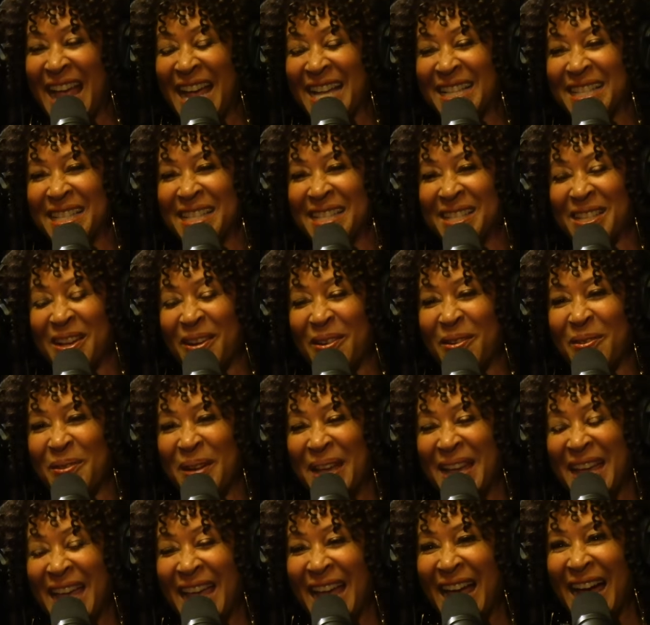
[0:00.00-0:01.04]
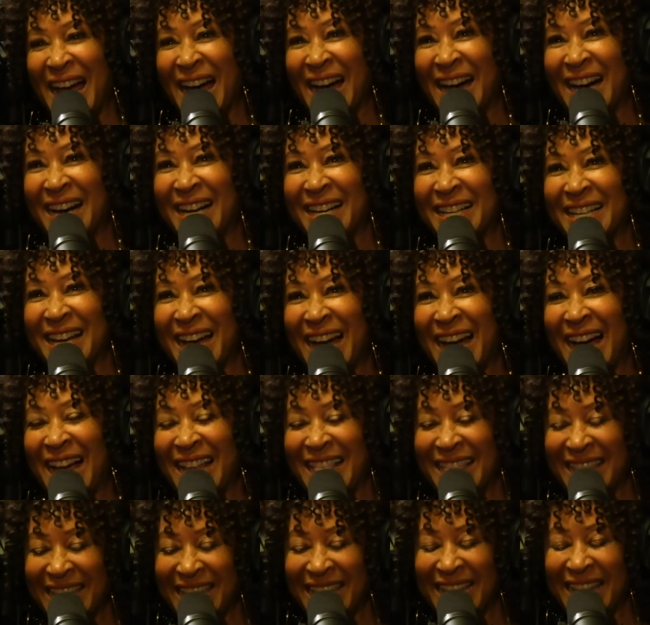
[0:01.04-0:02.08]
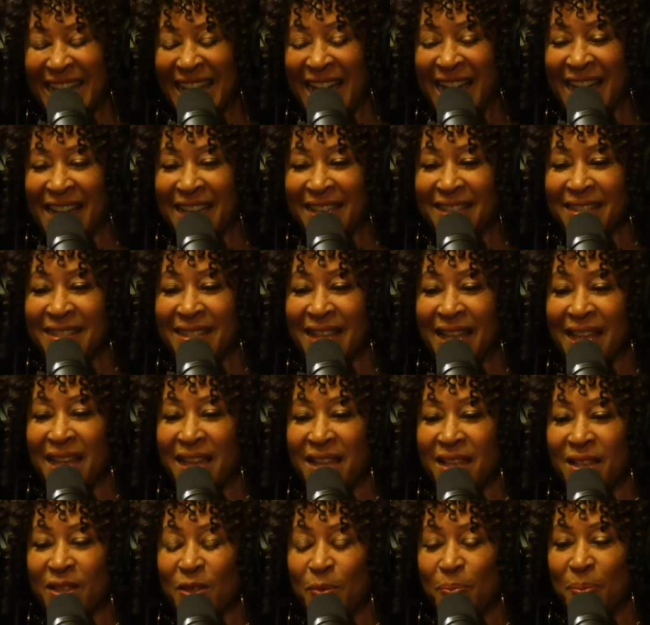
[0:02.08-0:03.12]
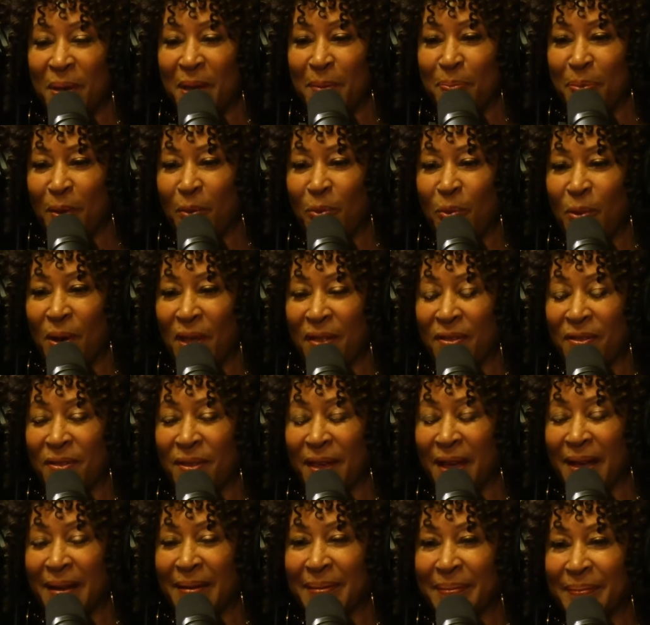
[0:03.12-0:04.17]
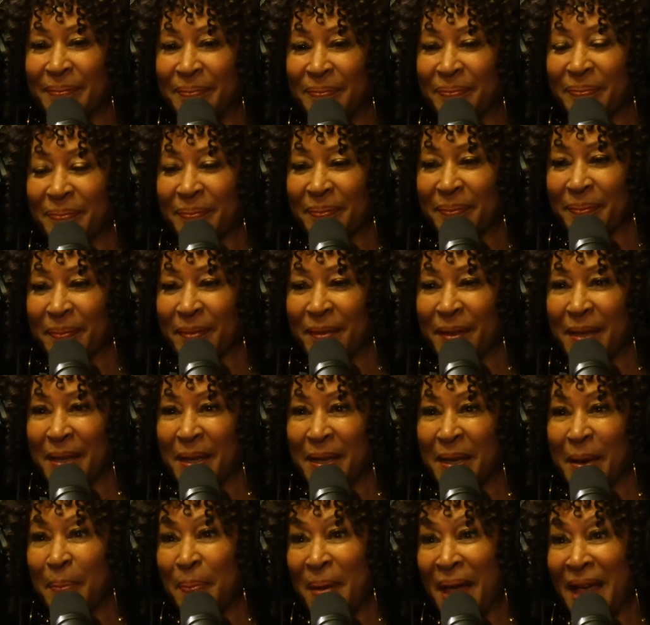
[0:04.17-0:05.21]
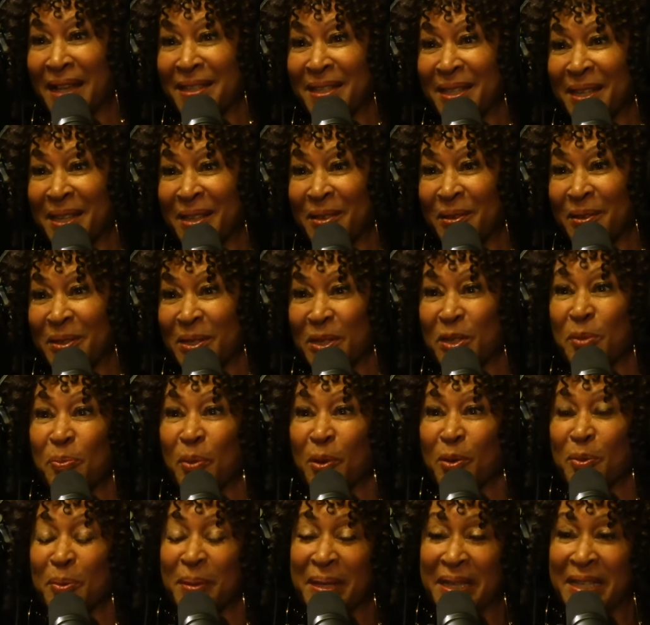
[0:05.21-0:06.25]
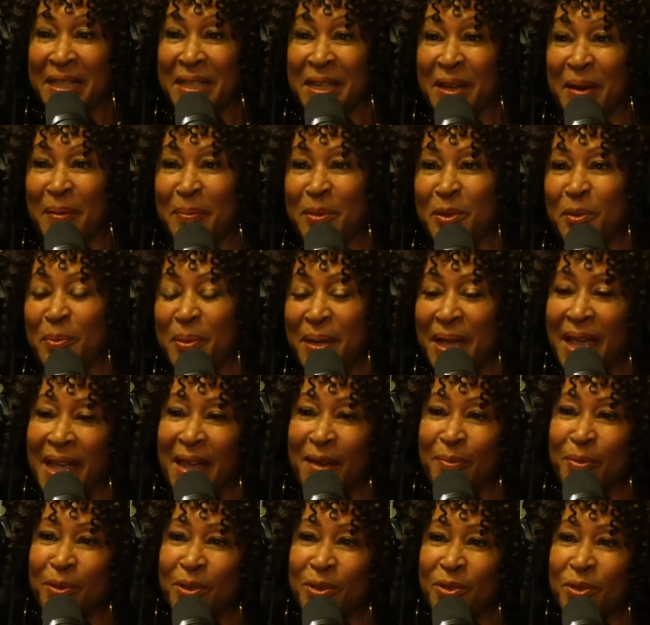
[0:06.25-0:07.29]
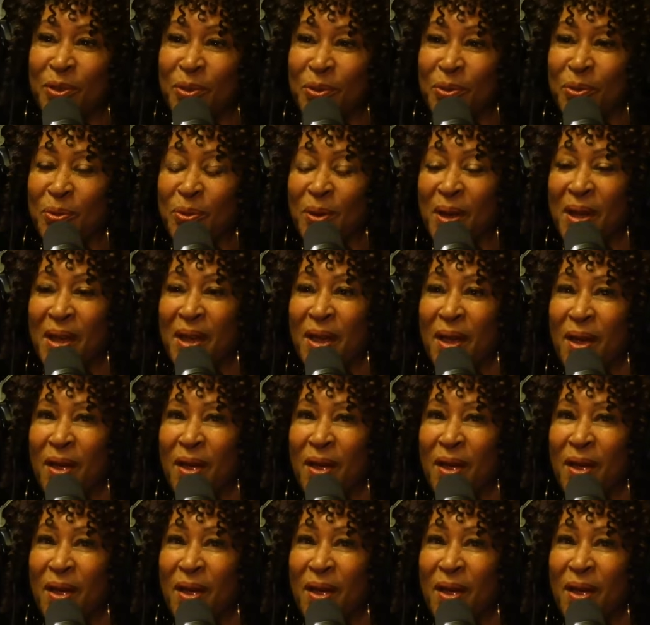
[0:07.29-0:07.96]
And so I think as people with capacity or disposable income to be able to